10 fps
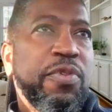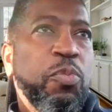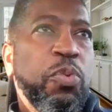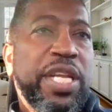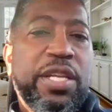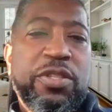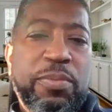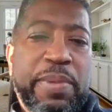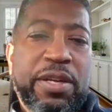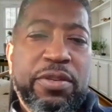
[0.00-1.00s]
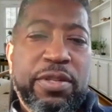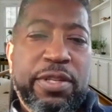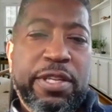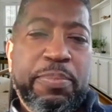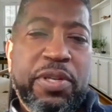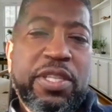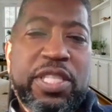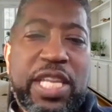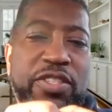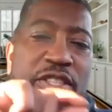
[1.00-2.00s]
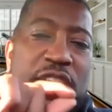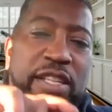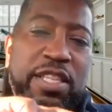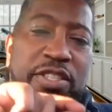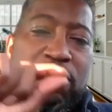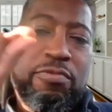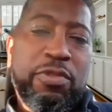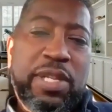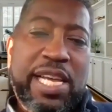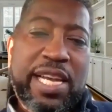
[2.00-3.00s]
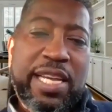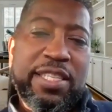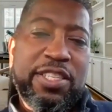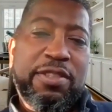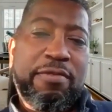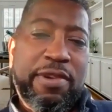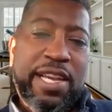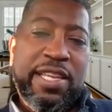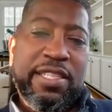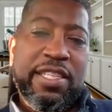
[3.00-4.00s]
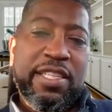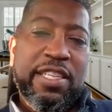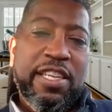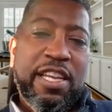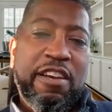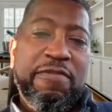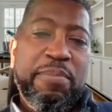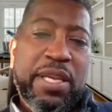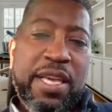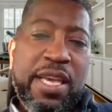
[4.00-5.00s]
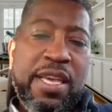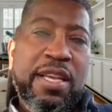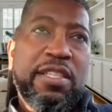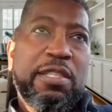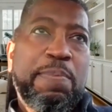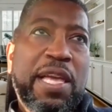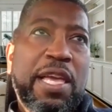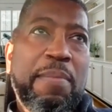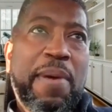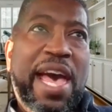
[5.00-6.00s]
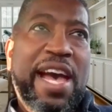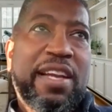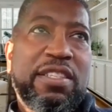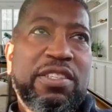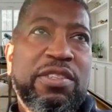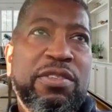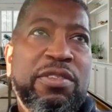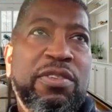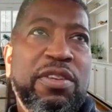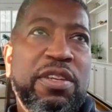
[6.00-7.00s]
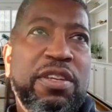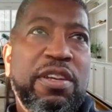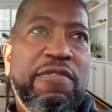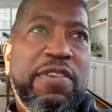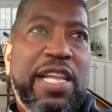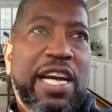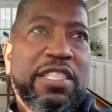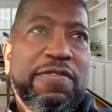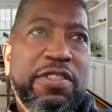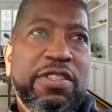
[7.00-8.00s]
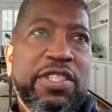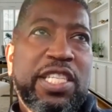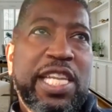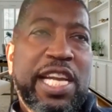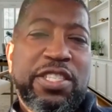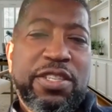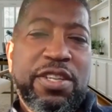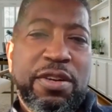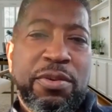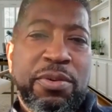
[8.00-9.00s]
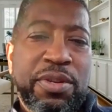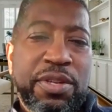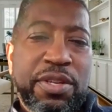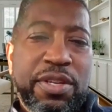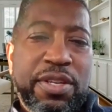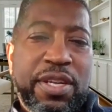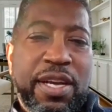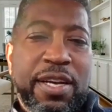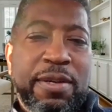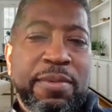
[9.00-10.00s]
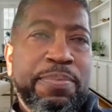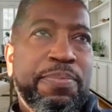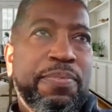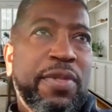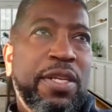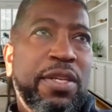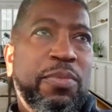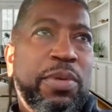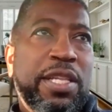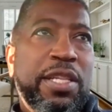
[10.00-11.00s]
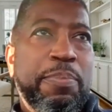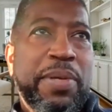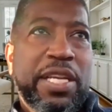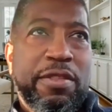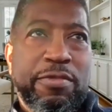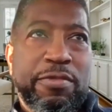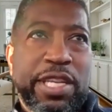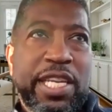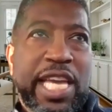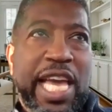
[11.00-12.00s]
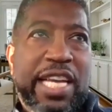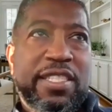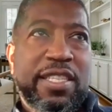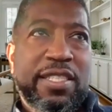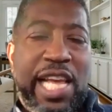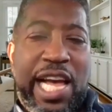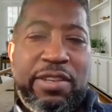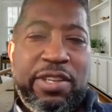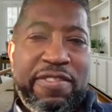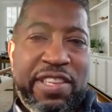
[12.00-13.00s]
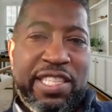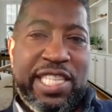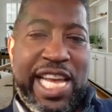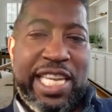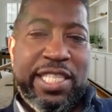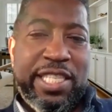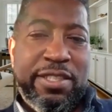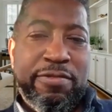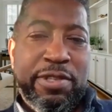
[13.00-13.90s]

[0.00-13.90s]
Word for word: went into my earlier books and saw this through line this thread of me speaking back to philosophers. And as you know, um, one of the big three cast us out of his ideal